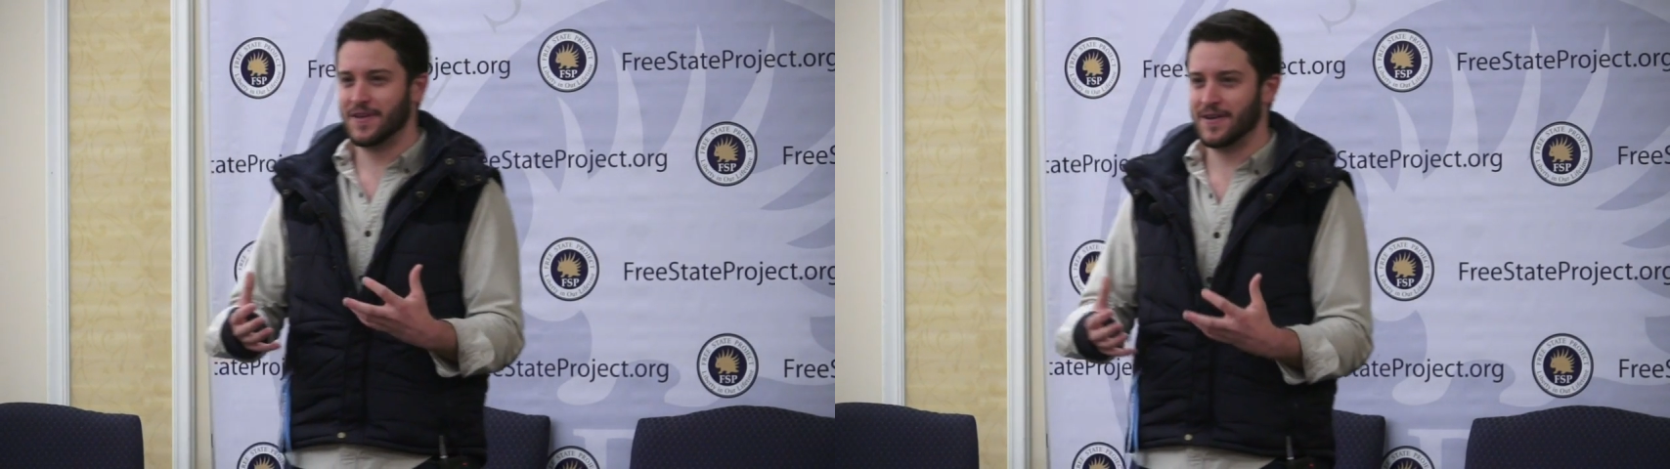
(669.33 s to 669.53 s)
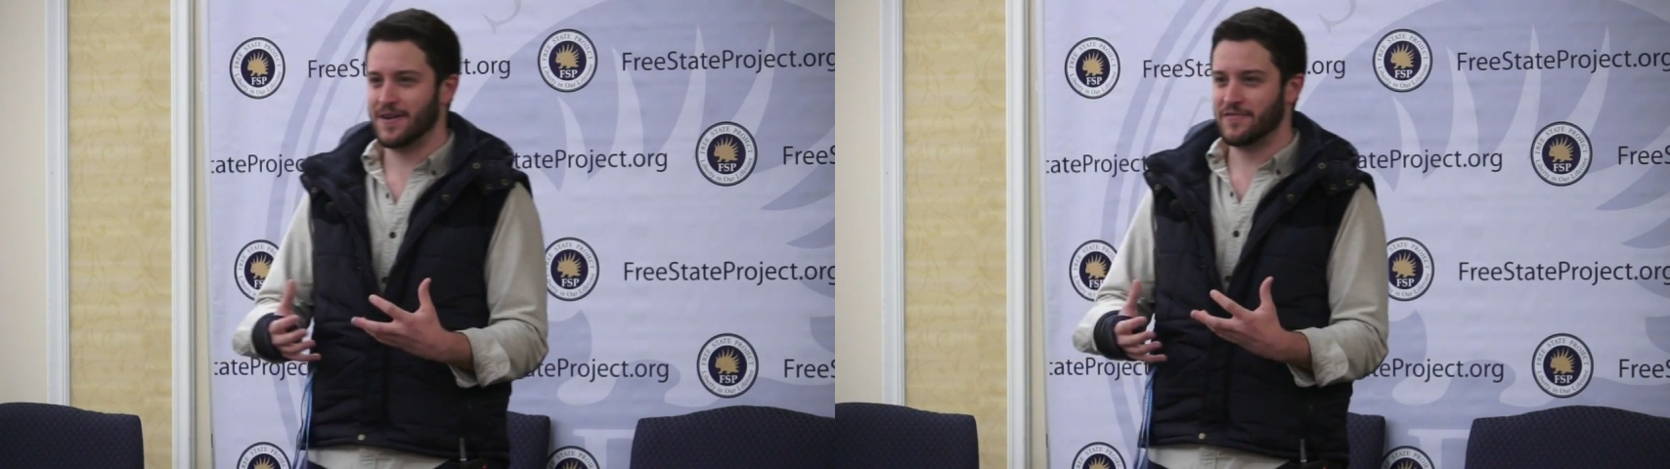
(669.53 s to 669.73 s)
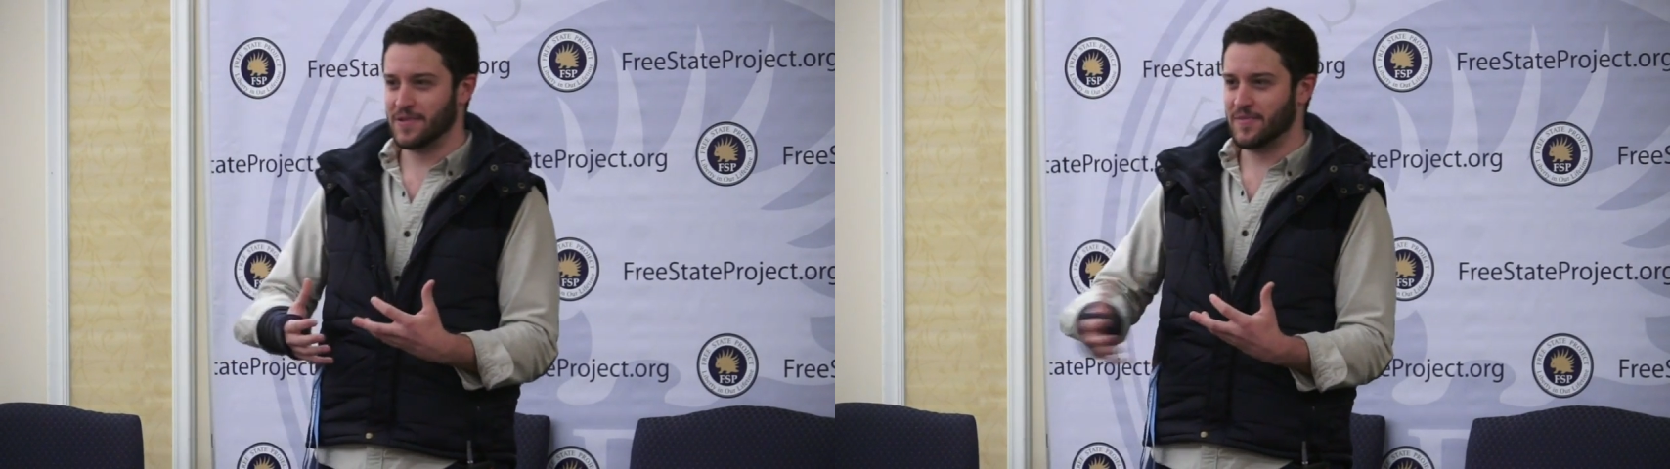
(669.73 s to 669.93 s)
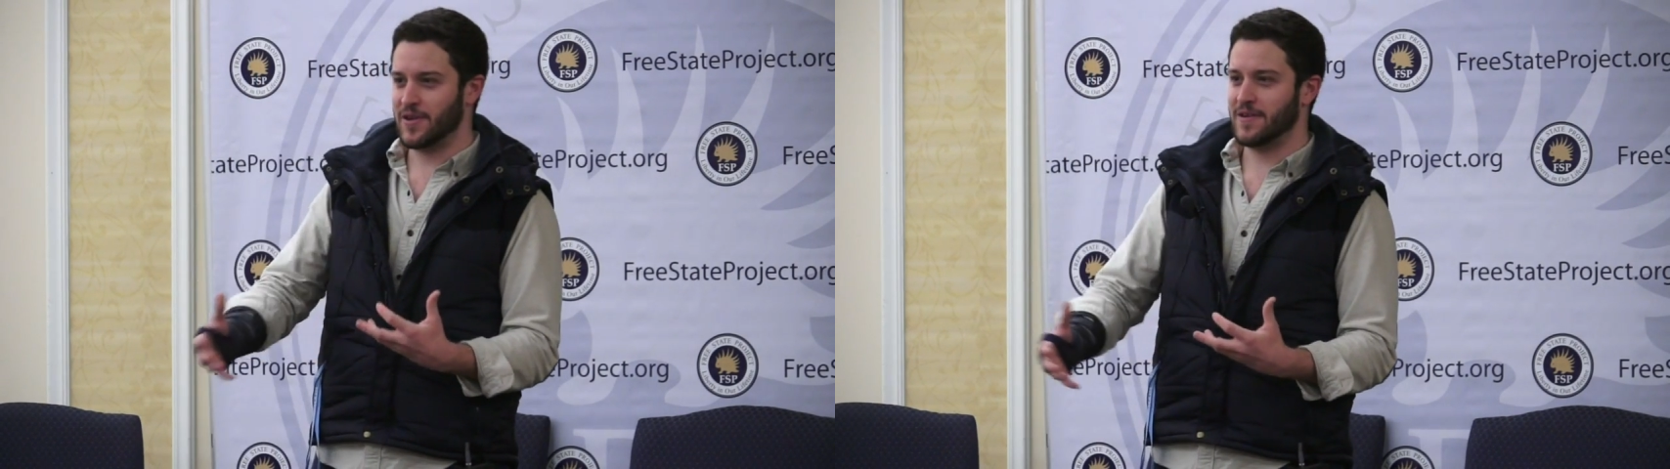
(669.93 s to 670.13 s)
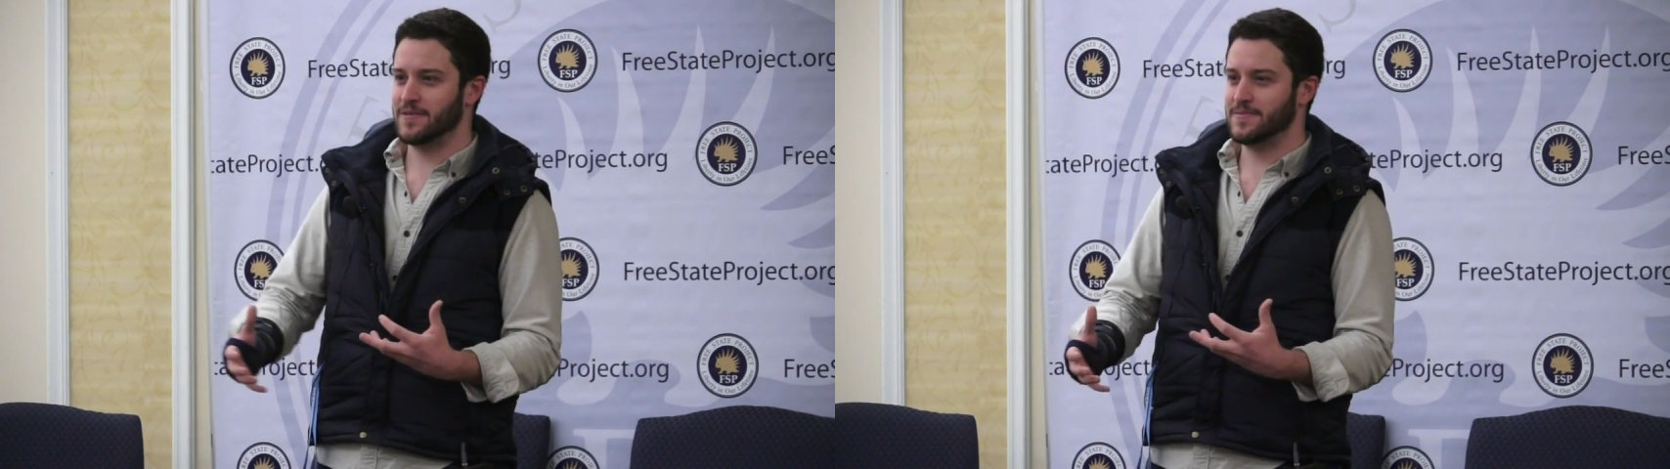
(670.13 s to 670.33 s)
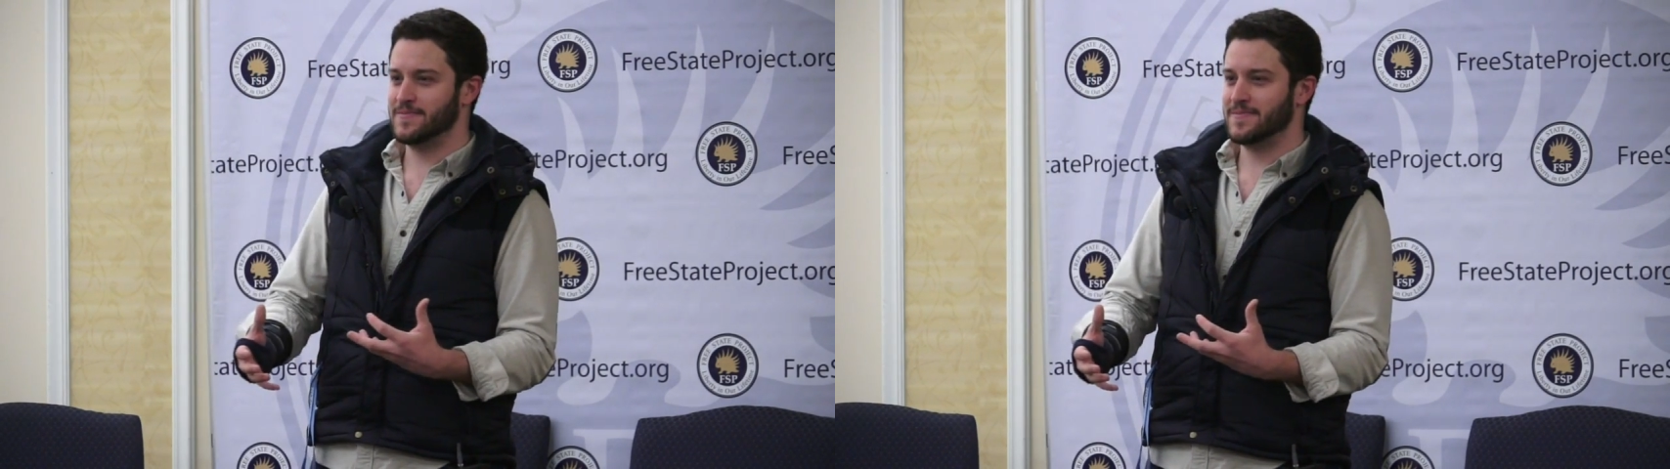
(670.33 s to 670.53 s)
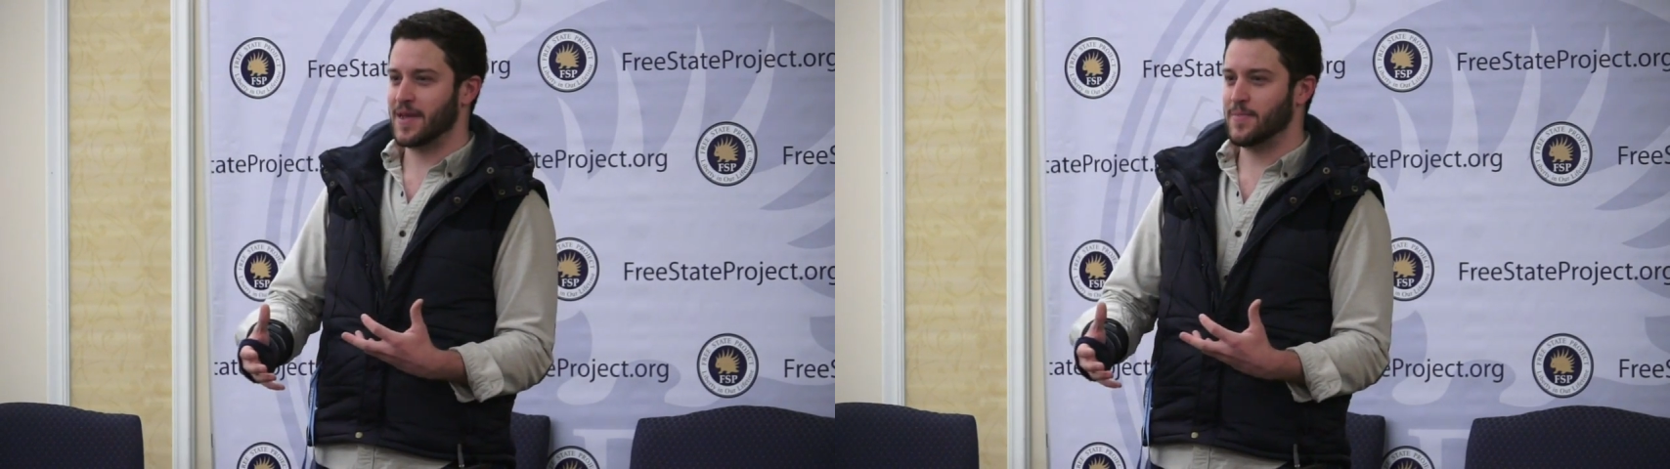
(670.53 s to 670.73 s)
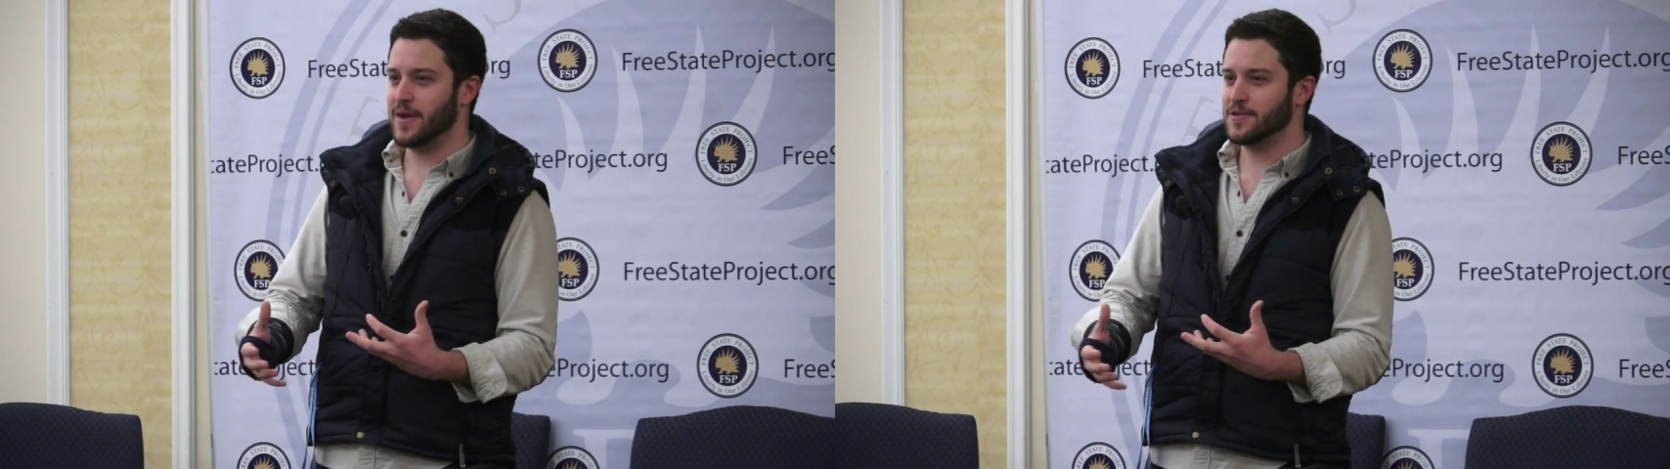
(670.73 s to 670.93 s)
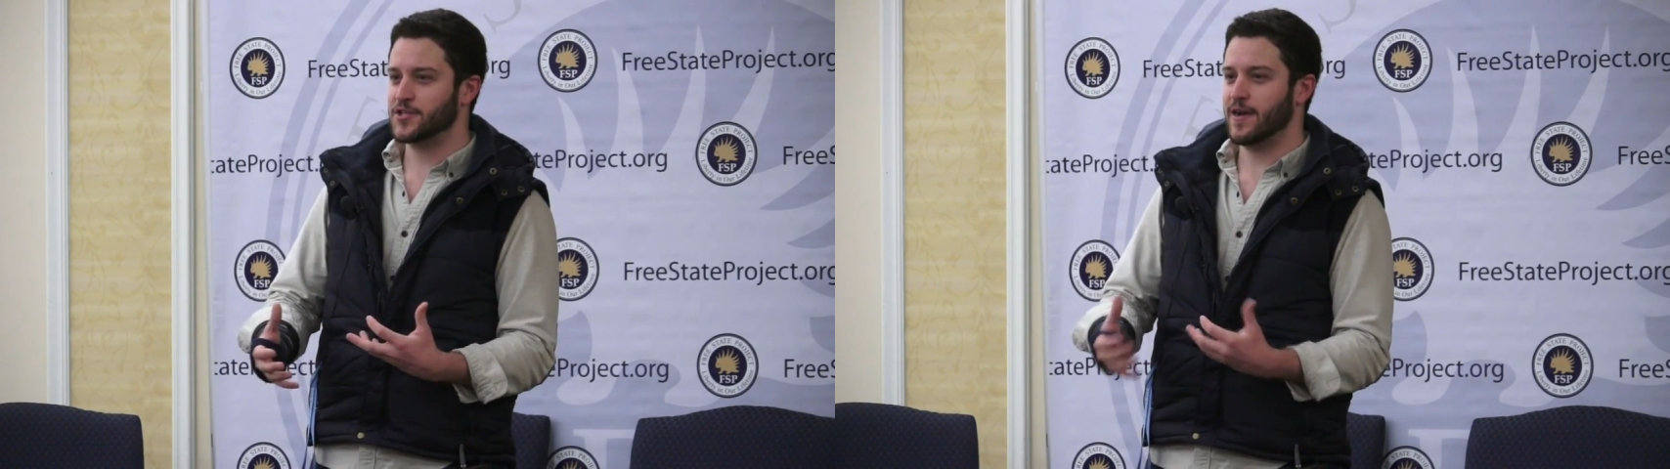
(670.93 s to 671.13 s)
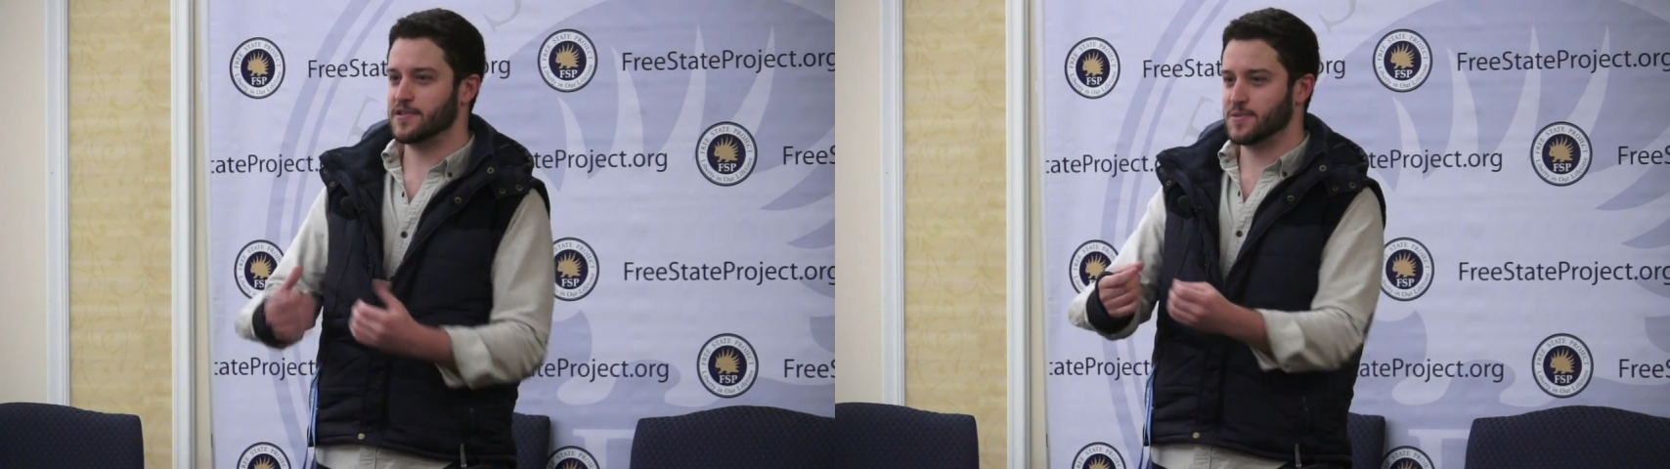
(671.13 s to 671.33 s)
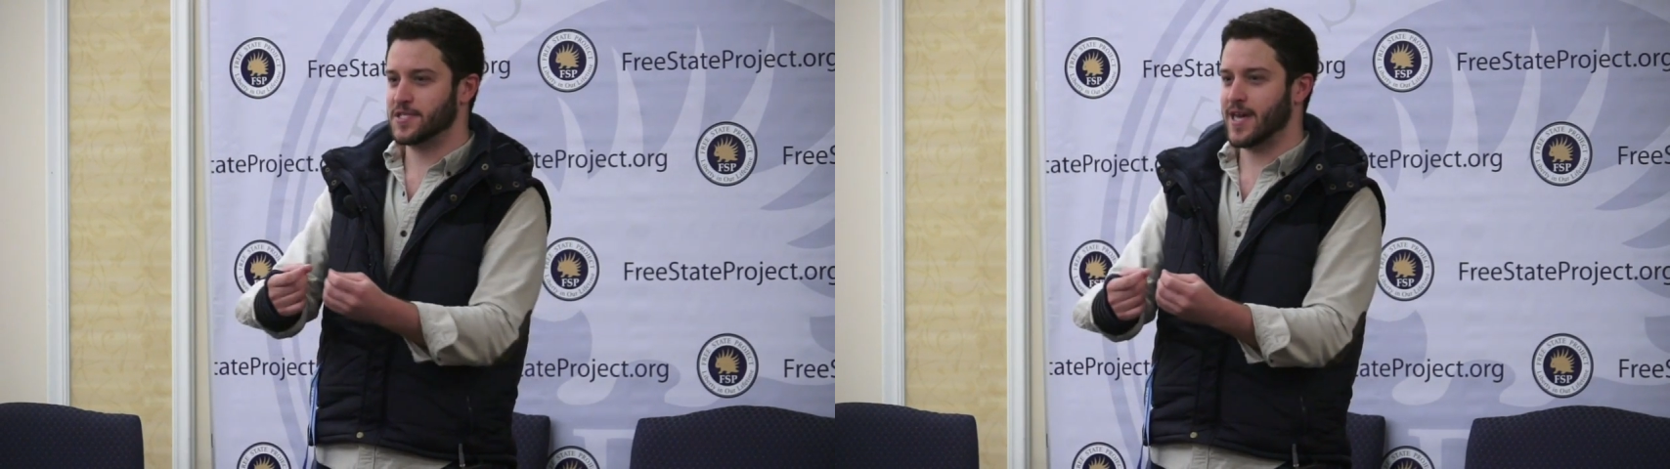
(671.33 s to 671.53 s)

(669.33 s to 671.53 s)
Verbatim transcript: of the Liberator like barrel trials was